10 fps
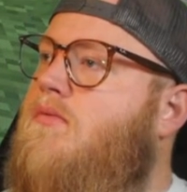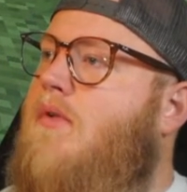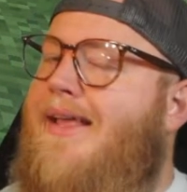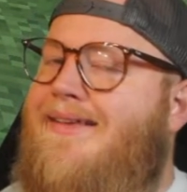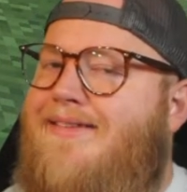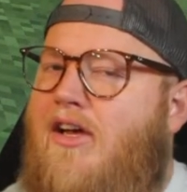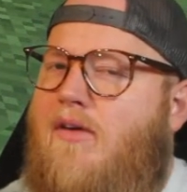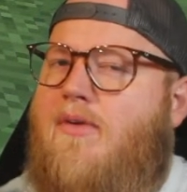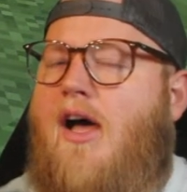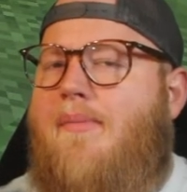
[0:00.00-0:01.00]

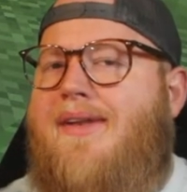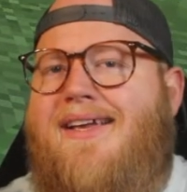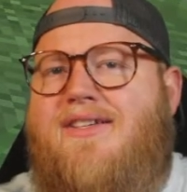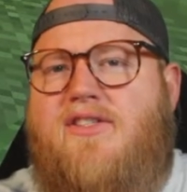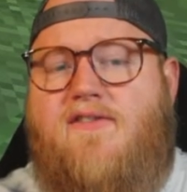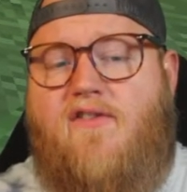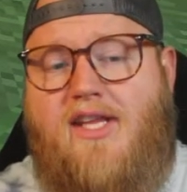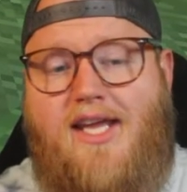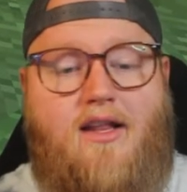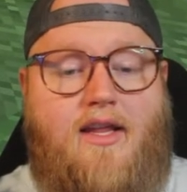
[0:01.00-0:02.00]
some combinations for
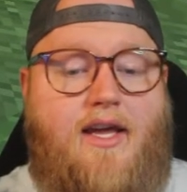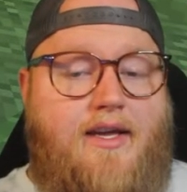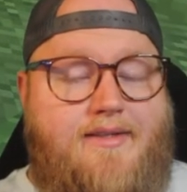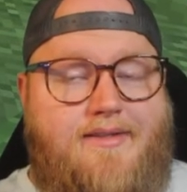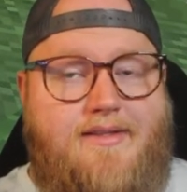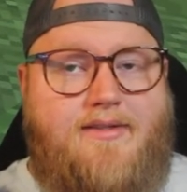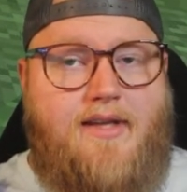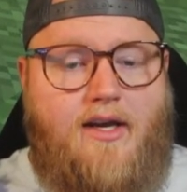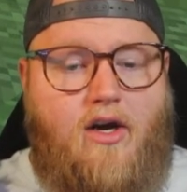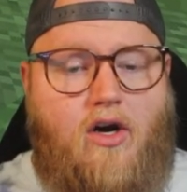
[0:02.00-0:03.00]
the LA, since
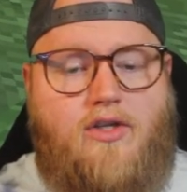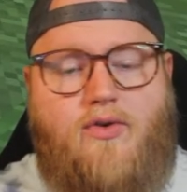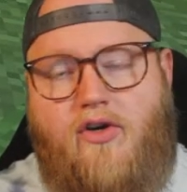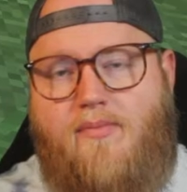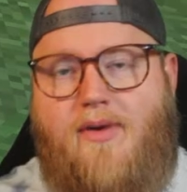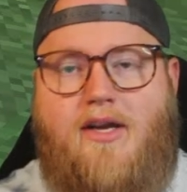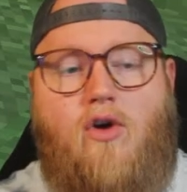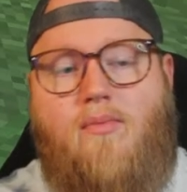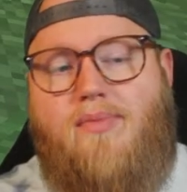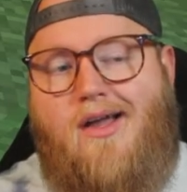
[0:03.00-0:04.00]
they are triggered by
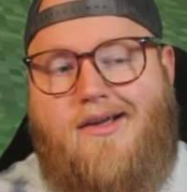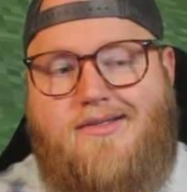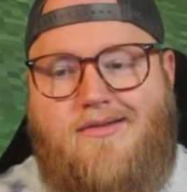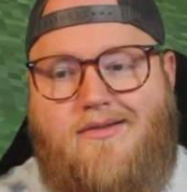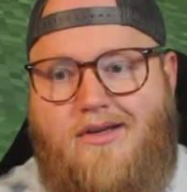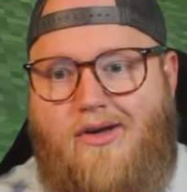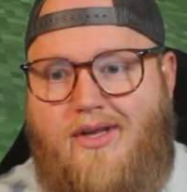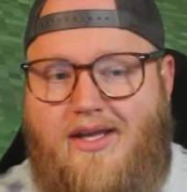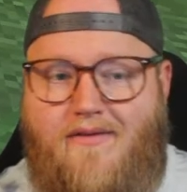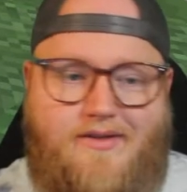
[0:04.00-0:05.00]
note blocks, you know,
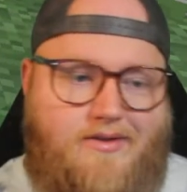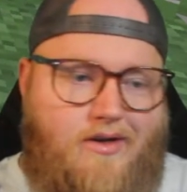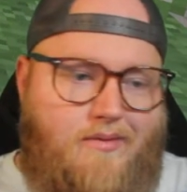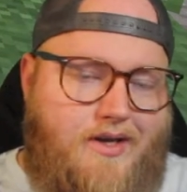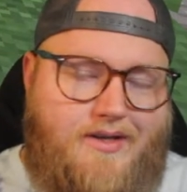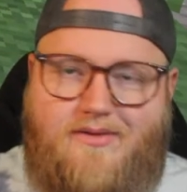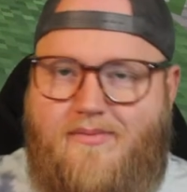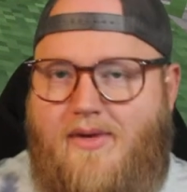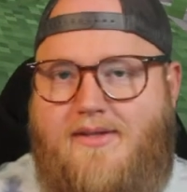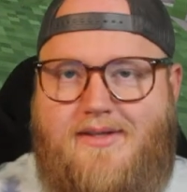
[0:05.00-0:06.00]
to give us some
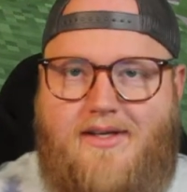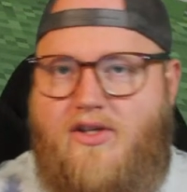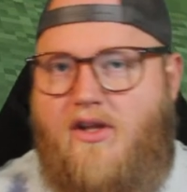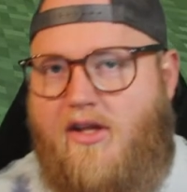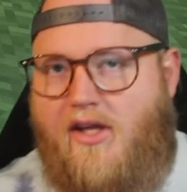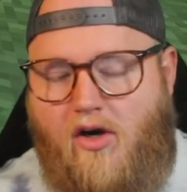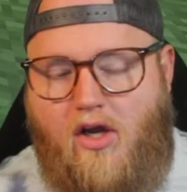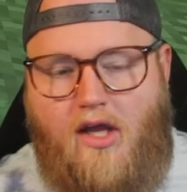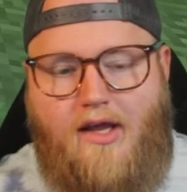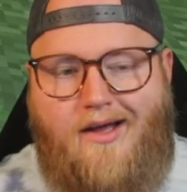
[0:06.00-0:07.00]
customization there
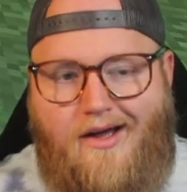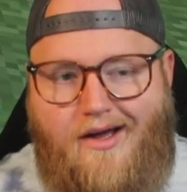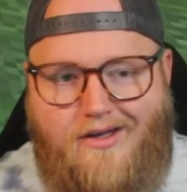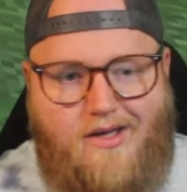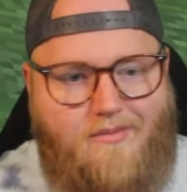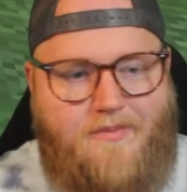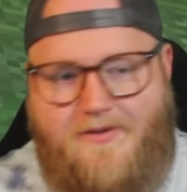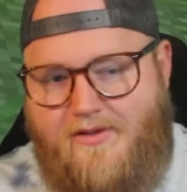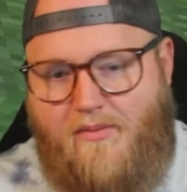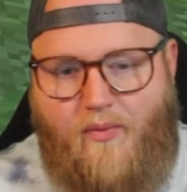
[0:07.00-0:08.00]
and come up with
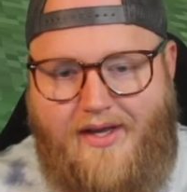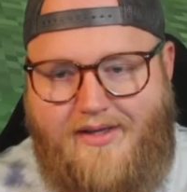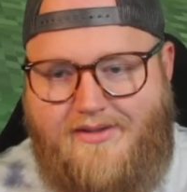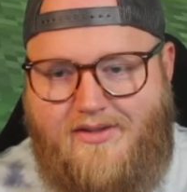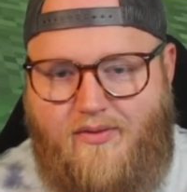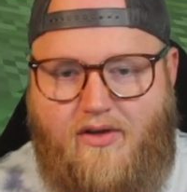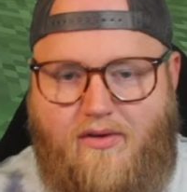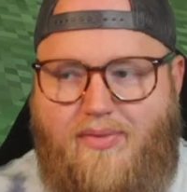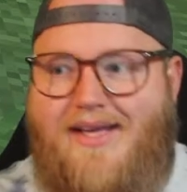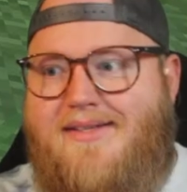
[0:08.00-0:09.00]
some ways to either
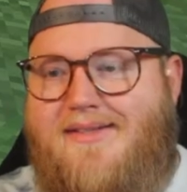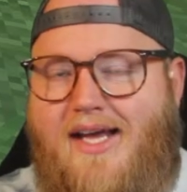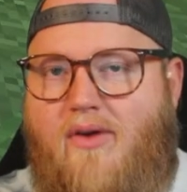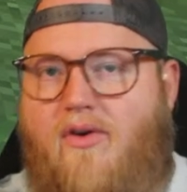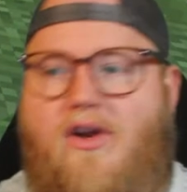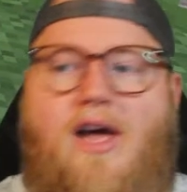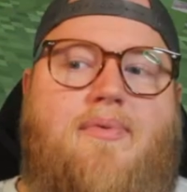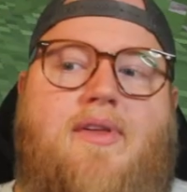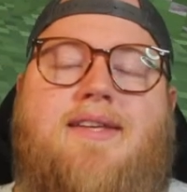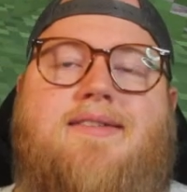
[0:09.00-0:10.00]
play sound or not
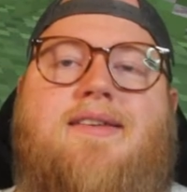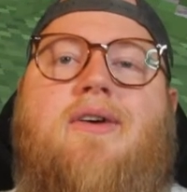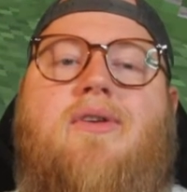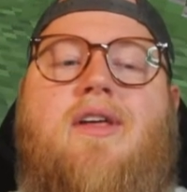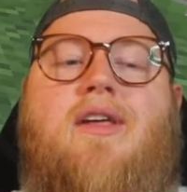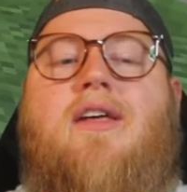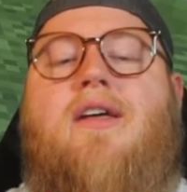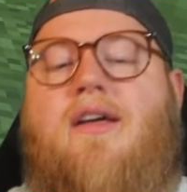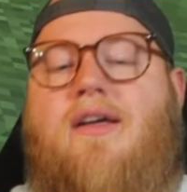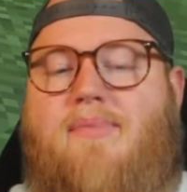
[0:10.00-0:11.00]
play sound
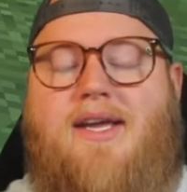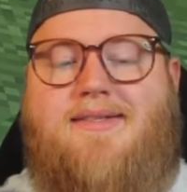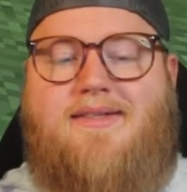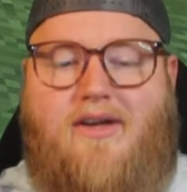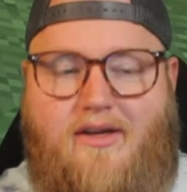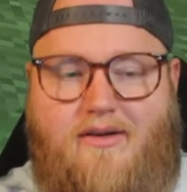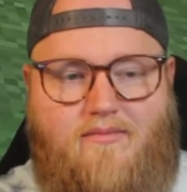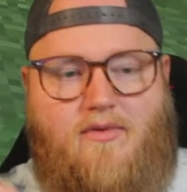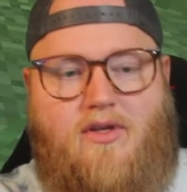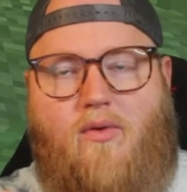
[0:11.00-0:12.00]
based on,
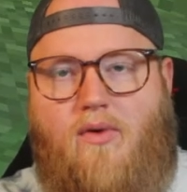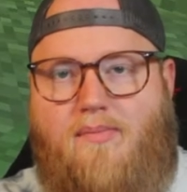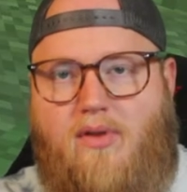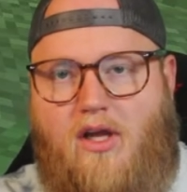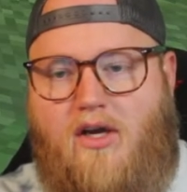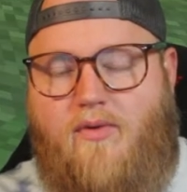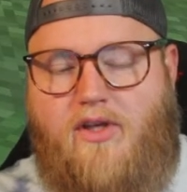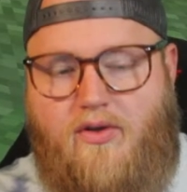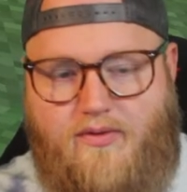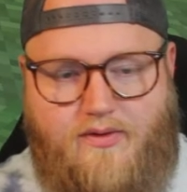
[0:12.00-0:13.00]
you know, what block we
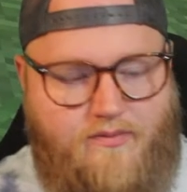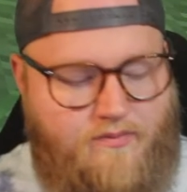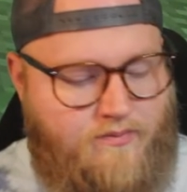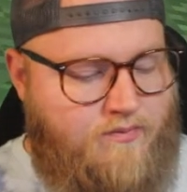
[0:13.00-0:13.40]
use. Hey, thanks